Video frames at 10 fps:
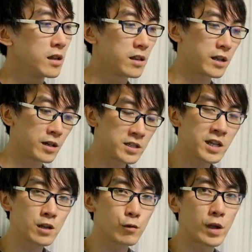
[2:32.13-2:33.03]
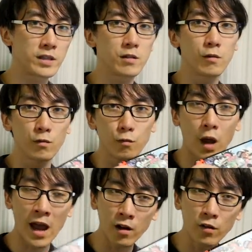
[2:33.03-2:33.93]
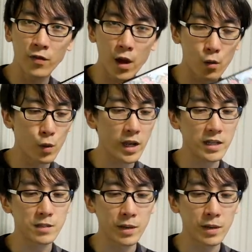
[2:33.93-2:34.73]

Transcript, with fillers: like Nintendo went out of their way to